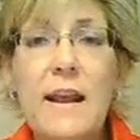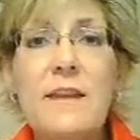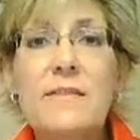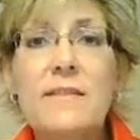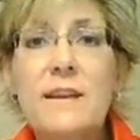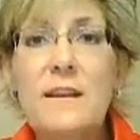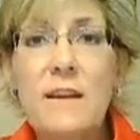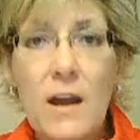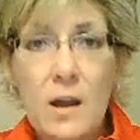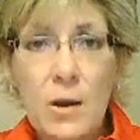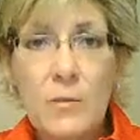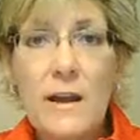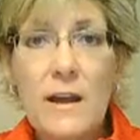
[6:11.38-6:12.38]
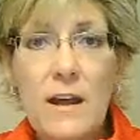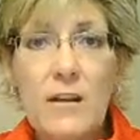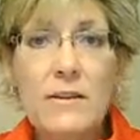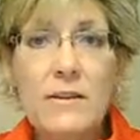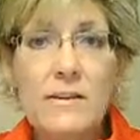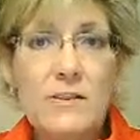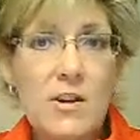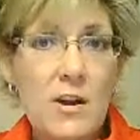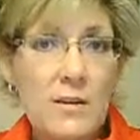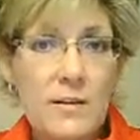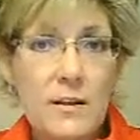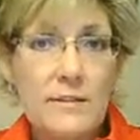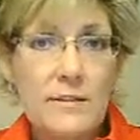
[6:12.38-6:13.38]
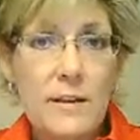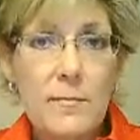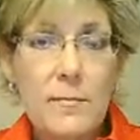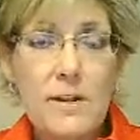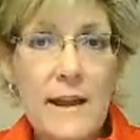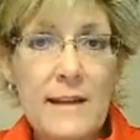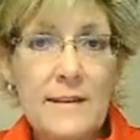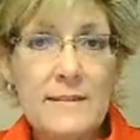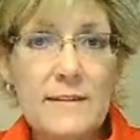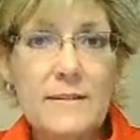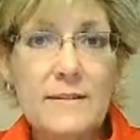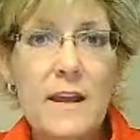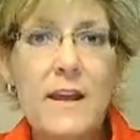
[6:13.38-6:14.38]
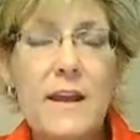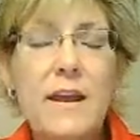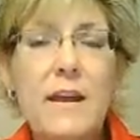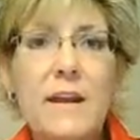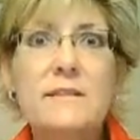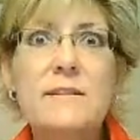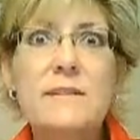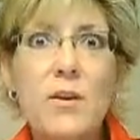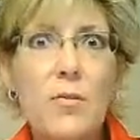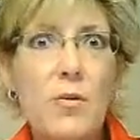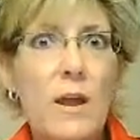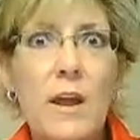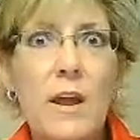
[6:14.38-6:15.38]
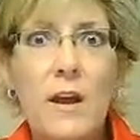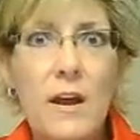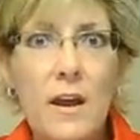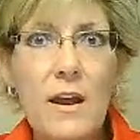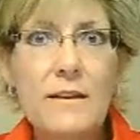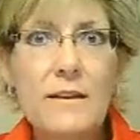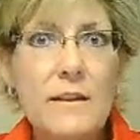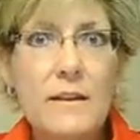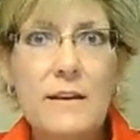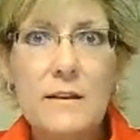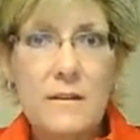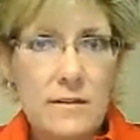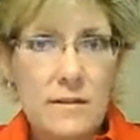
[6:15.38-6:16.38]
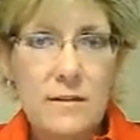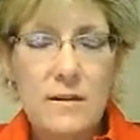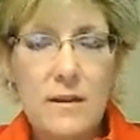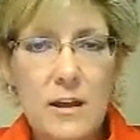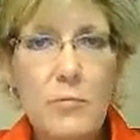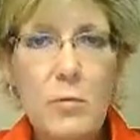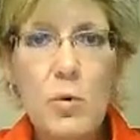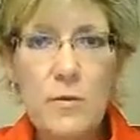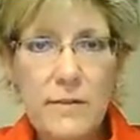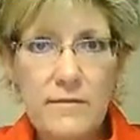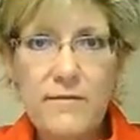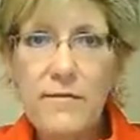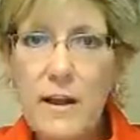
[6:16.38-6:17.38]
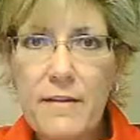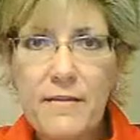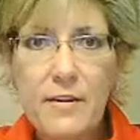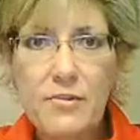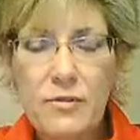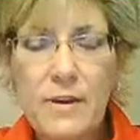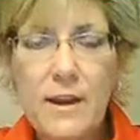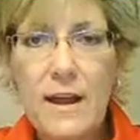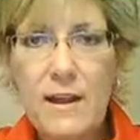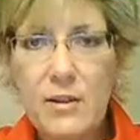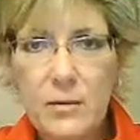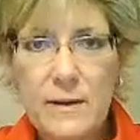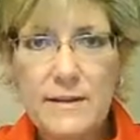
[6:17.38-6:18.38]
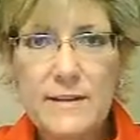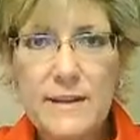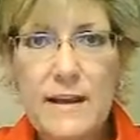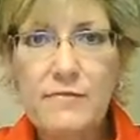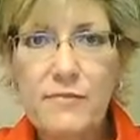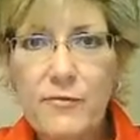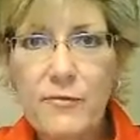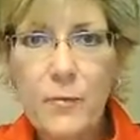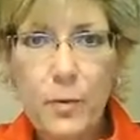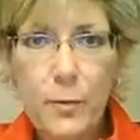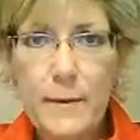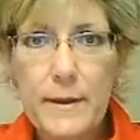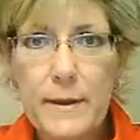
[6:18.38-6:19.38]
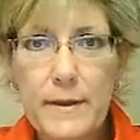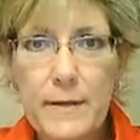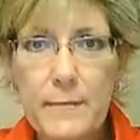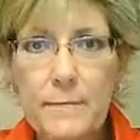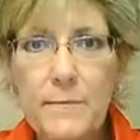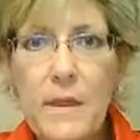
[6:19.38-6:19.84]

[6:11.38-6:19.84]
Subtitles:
and then I went out and taught nighttime classes. And so I needed more than 500 calories after 4 p.m.